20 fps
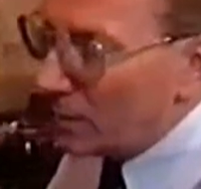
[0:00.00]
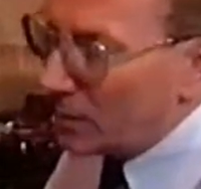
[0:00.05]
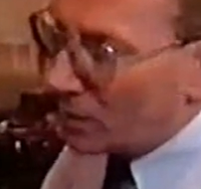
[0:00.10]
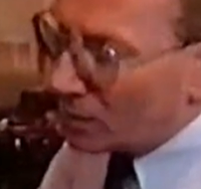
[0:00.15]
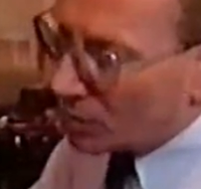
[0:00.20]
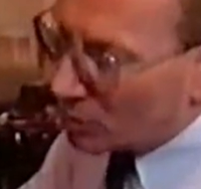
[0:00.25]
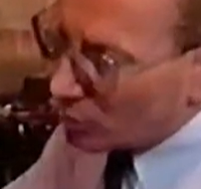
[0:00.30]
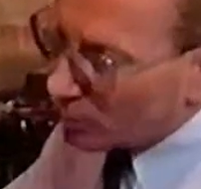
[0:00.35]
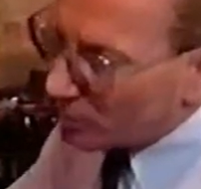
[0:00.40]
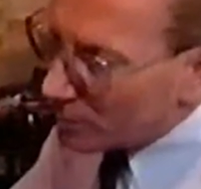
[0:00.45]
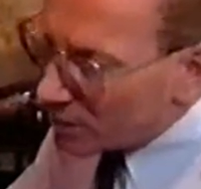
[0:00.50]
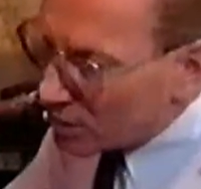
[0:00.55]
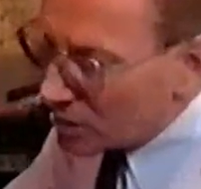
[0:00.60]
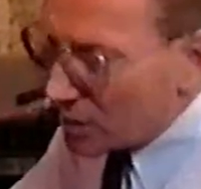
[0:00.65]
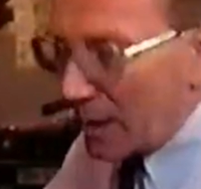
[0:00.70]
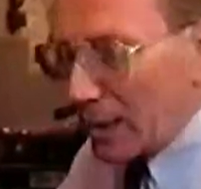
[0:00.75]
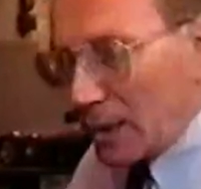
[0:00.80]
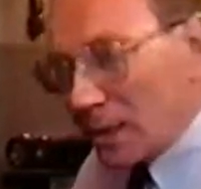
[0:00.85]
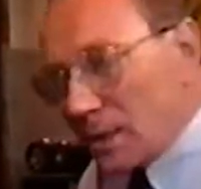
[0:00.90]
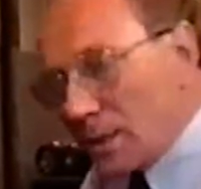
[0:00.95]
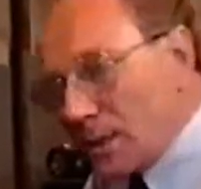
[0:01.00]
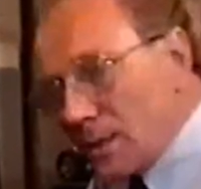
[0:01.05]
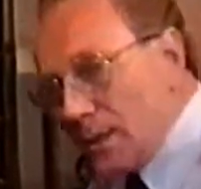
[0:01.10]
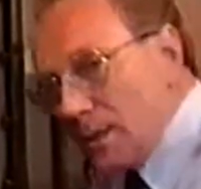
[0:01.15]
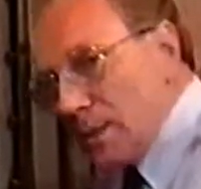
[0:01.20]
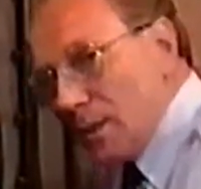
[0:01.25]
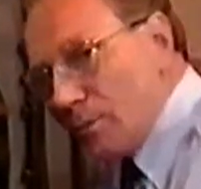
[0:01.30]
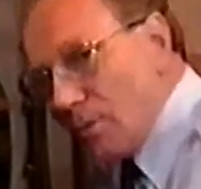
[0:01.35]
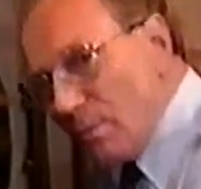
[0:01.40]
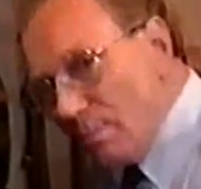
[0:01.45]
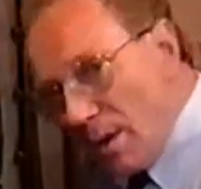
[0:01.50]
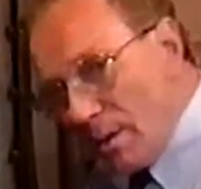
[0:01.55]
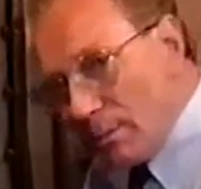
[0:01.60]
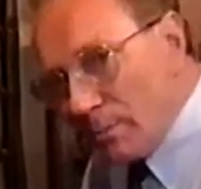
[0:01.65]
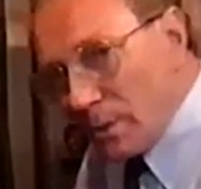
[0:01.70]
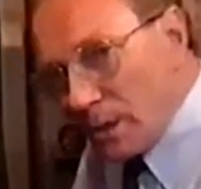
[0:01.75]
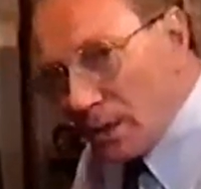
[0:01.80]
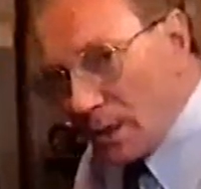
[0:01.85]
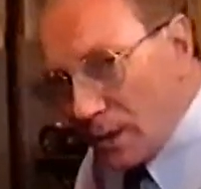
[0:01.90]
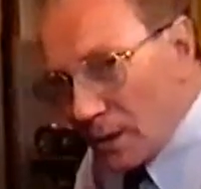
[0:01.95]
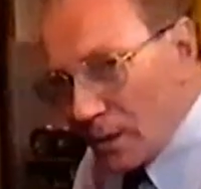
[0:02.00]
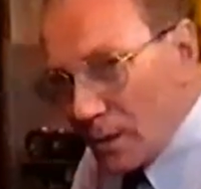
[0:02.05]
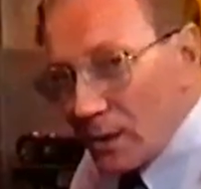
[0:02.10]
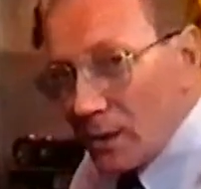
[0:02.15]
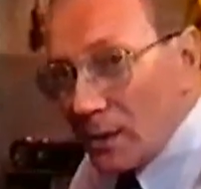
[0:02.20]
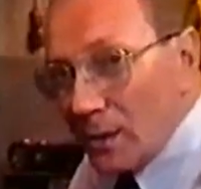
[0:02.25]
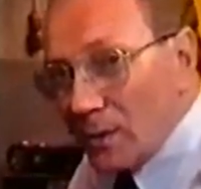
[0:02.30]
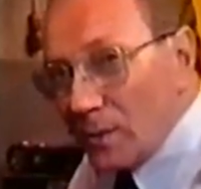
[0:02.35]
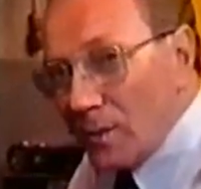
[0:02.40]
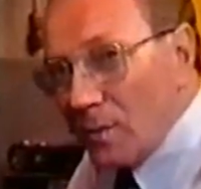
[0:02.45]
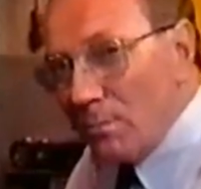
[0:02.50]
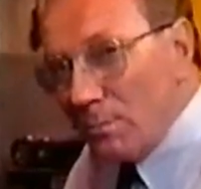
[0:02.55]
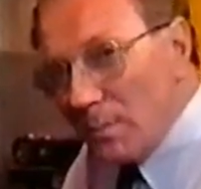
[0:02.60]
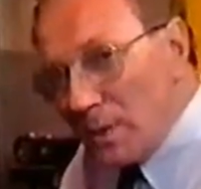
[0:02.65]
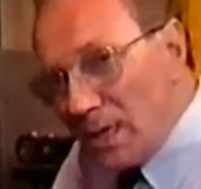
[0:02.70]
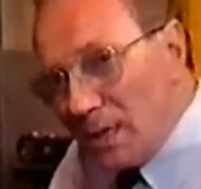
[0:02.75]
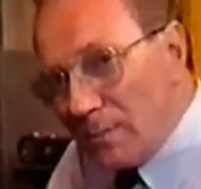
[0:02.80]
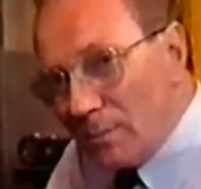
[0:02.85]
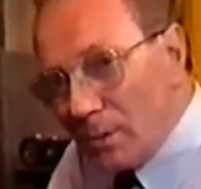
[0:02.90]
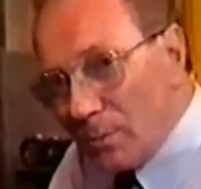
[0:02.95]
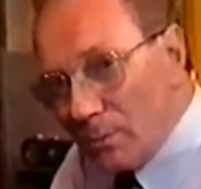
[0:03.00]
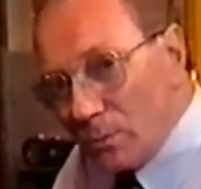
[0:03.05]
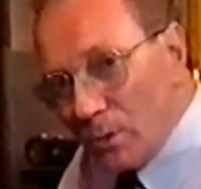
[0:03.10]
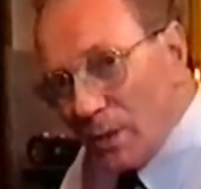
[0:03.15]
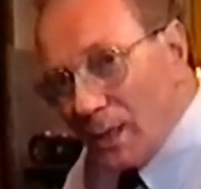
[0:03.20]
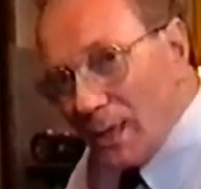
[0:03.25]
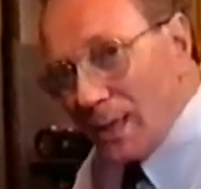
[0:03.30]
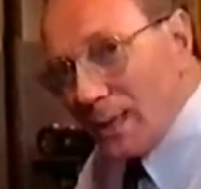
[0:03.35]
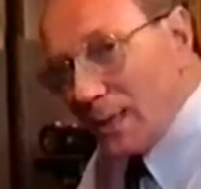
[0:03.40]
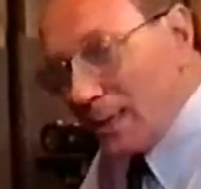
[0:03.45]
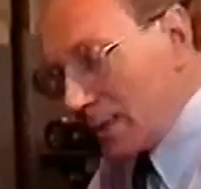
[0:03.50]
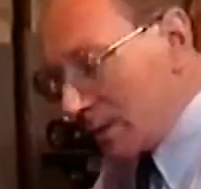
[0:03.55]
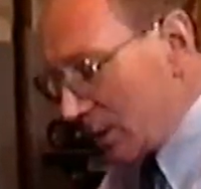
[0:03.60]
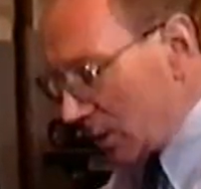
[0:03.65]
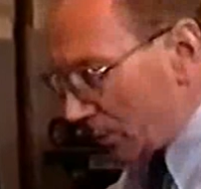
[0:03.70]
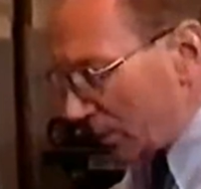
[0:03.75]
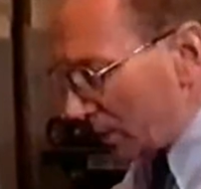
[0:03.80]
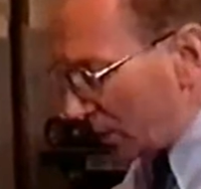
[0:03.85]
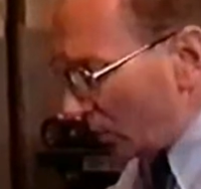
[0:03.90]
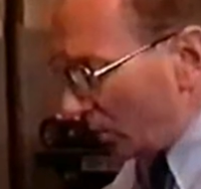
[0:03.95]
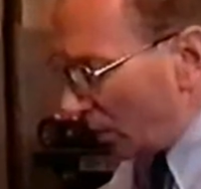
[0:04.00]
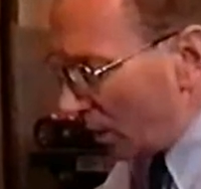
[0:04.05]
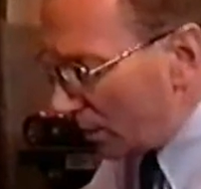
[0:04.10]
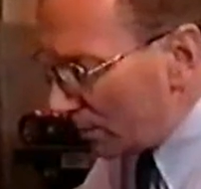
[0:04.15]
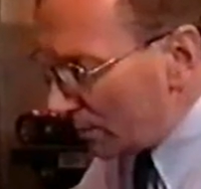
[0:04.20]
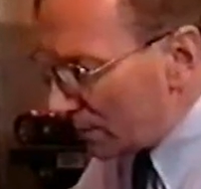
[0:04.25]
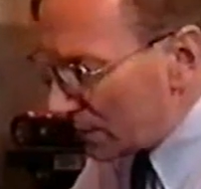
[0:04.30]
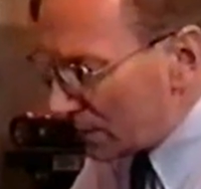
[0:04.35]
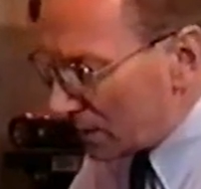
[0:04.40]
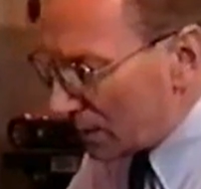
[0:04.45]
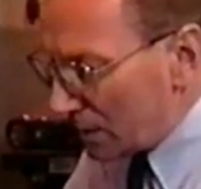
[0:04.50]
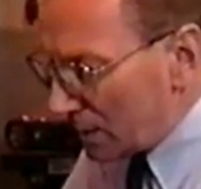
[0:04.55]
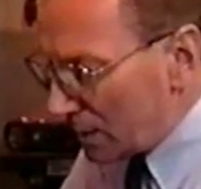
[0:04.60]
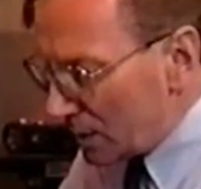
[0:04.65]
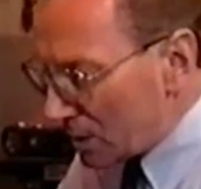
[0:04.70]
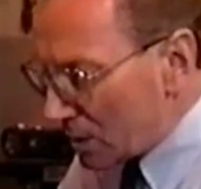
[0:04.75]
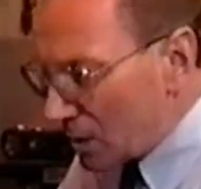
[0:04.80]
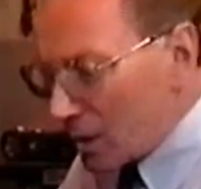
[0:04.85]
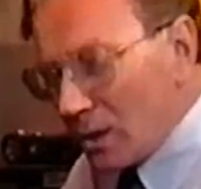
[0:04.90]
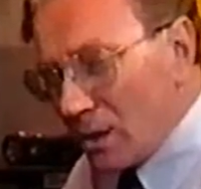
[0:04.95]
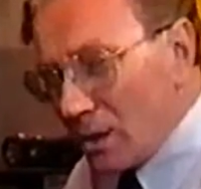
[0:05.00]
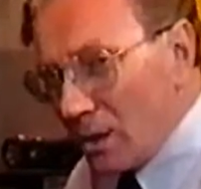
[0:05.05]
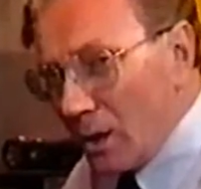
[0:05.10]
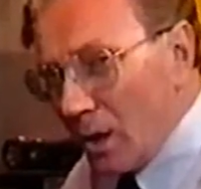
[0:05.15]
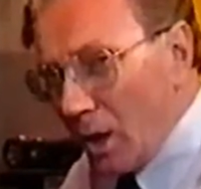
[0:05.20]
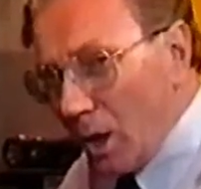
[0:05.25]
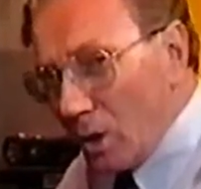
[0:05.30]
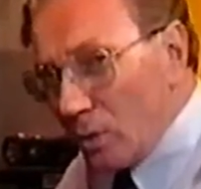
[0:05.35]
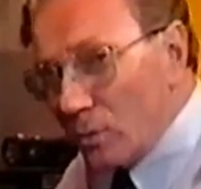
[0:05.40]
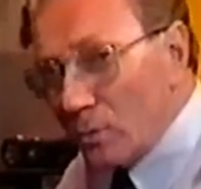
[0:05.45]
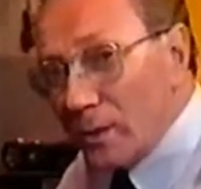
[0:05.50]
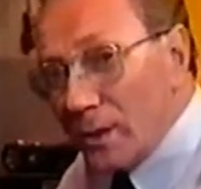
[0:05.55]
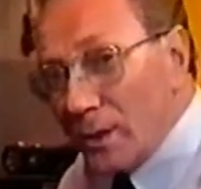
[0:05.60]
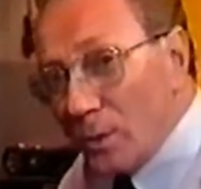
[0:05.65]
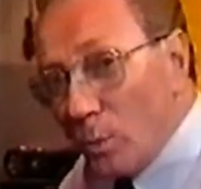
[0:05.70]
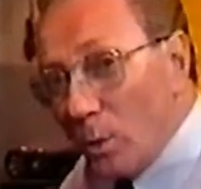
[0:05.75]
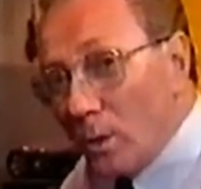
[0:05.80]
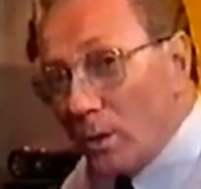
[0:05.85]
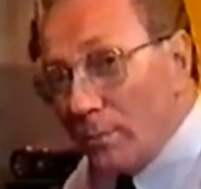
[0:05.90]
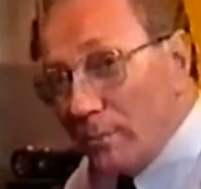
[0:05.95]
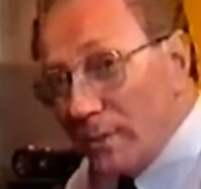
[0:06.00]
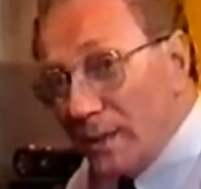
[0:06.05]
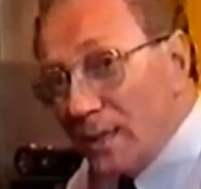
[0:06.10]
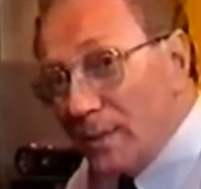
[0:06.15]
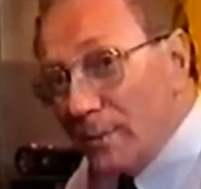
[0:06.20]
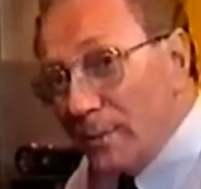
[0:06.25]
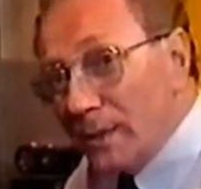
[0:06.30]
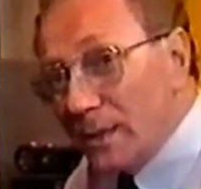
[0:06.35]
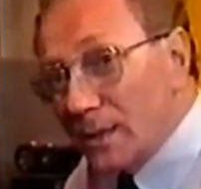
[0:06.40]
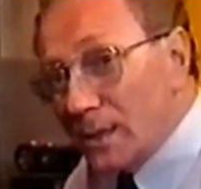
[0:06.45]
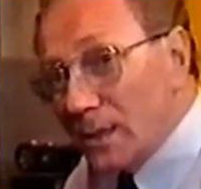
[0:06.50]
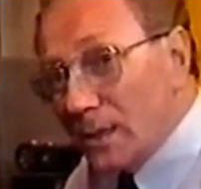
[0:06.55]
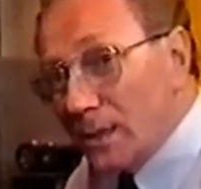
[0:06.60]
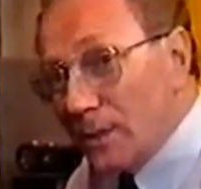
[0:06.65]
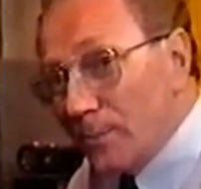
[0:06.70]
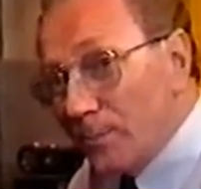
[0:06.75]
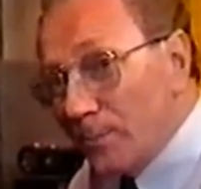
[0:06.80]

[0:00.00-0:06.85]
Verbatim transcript: should be checked, and remember, the minimum re legal requirement is only one millimetre.